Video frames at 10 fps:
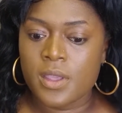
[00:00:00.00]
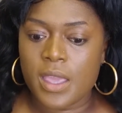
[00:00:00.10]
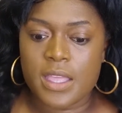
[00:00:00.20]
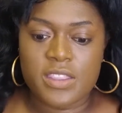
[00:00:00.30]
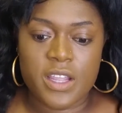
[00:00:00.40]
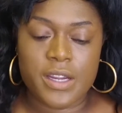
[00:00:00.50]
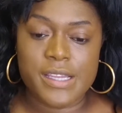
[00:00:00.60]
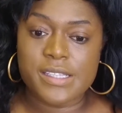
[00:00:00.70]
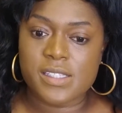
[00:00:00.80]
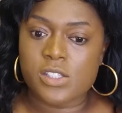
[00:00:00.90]
And there
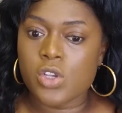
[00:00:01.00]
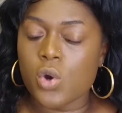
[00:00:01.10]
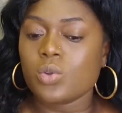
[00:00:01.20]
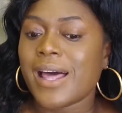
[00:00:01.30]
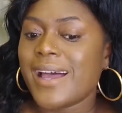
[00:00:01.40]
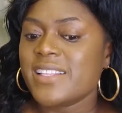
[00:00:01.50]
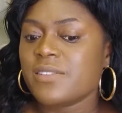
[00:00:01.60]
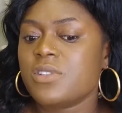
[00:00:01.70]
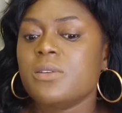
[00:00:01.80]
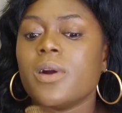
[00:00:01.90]
is no lines
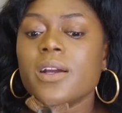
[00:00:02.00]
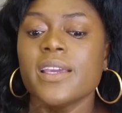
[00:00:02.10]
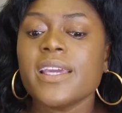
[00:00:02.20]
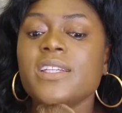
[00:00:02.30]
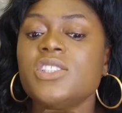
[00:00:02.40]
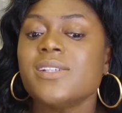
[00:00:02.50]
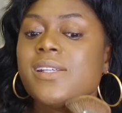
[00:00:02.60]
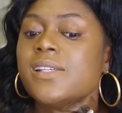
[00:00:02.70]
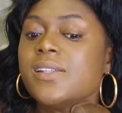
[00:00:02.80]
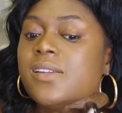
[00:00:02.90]
of
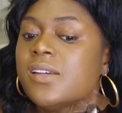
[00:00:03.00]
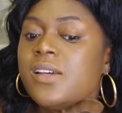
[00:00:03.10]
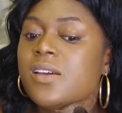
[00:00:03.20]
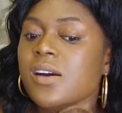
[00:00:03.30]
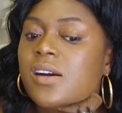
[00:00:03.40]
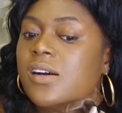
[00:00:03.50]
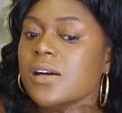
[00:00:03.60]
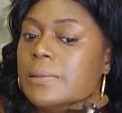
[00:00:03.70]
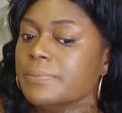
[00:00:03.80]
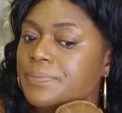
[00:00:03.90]
demarcation.
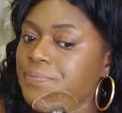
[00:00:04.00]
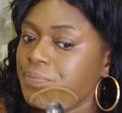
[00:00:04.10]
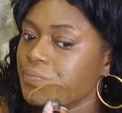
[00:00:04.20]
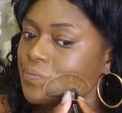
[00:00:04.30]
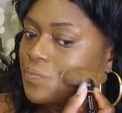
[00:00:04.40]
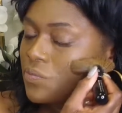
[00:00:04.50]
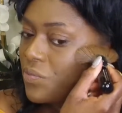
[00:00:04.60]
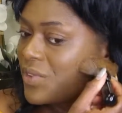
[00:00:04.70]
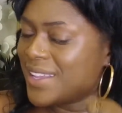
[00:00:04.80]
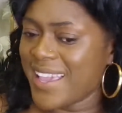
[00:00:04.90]
And
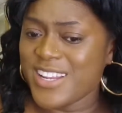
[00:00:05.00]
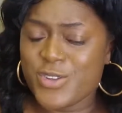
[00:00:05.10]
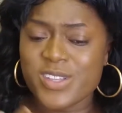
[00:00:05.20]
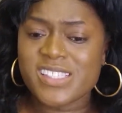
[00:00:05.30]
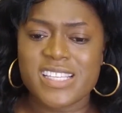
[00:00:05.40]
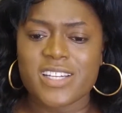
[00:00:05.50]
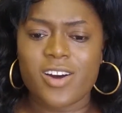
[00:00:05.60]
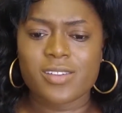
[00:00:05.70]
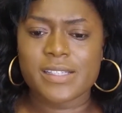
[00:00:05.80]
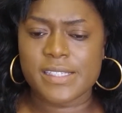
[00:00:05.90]
you can see it
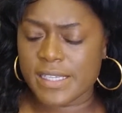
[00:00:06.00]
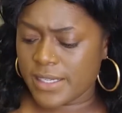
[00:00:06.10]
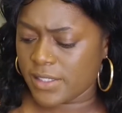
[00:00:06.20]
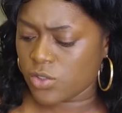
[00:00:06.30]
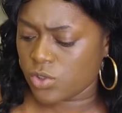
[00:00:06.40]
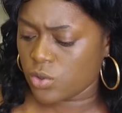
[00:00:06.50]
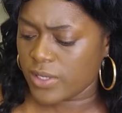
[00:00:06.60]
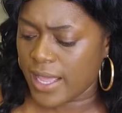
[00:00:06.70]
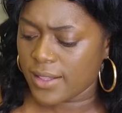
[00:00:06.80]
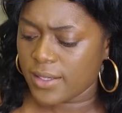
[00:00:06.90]
all in its
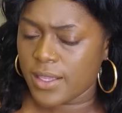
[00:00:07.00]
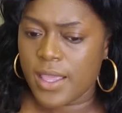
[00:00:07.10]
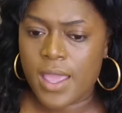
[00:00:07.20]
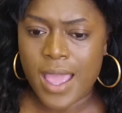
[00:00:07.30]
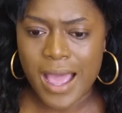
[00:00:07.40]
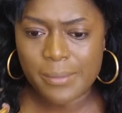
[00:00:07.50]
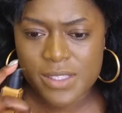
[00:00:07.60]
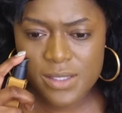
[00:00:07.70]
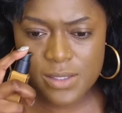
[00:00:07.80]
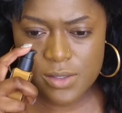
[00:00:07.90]
totality. I'm
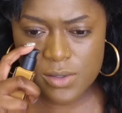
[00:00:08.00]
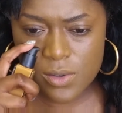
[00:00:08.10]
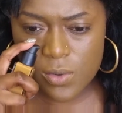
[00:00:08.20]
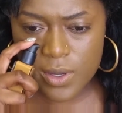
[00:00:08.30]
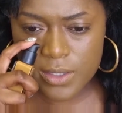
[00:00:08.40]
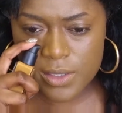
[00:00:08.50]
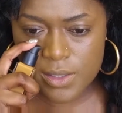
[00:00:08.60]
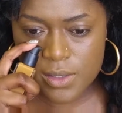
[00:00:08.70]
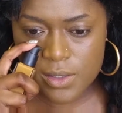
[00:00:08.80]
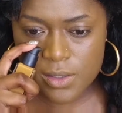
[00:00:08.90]
still going
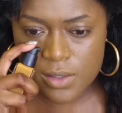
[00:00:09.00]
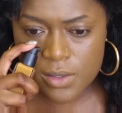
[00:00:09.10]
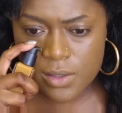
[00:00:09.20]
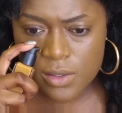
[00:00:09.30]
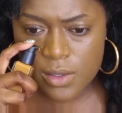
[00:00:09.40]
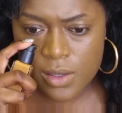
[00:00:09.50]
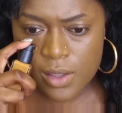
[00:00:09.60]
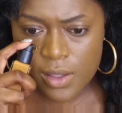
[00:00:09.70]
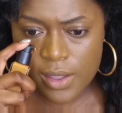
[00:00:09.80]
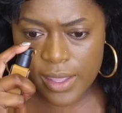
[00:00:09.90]
to
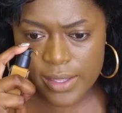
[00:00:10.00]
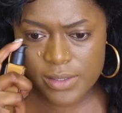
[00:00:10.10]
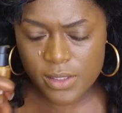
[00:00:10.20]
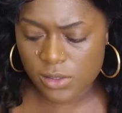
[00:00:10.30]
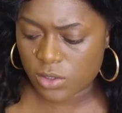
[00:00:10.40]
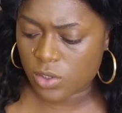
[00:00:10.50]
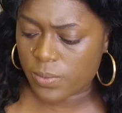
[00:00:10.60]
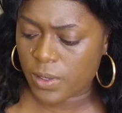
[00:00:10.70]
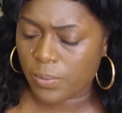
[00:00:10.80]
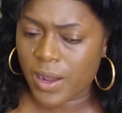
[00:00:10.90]
add just a little
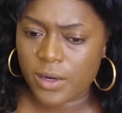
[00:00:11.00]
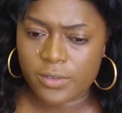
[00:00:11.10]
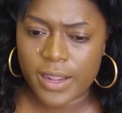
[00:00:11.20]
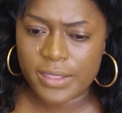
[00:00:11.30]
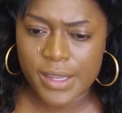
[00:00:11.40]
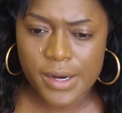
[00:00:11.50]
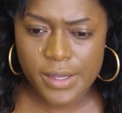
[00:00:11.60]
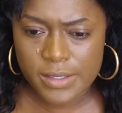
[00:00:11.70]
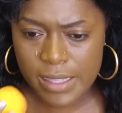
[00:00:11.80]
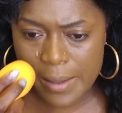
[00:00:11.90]
bit of product right there
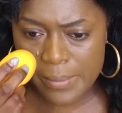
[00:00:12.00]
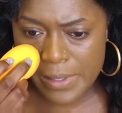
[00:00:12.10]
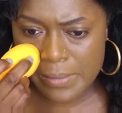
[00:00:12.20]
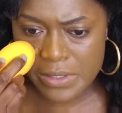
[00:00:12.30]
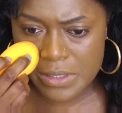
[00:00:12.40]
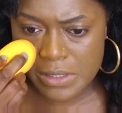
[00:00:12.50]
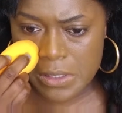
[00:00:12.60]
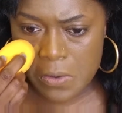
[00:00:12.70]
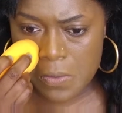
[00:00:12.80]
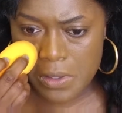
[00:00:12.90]
because that blemish just
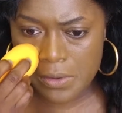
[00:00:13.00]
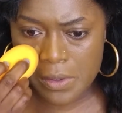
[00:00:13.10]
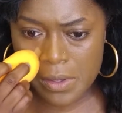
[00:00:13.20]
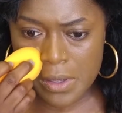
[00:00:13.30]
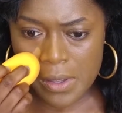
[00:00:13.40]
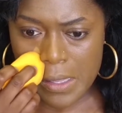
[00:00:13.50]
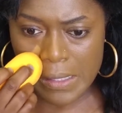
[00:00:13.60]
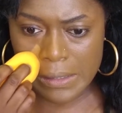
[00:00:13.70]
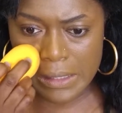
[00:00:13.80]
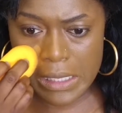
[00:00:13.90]
don't want to
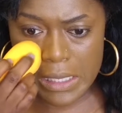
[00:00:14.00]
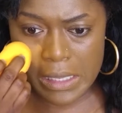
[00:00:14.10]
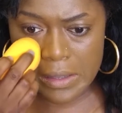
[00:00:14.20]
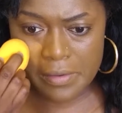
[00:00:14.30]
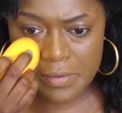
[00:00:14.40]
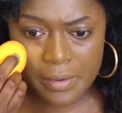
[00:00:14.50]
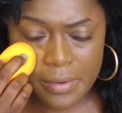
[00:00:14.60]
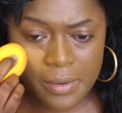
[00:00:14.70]
leave.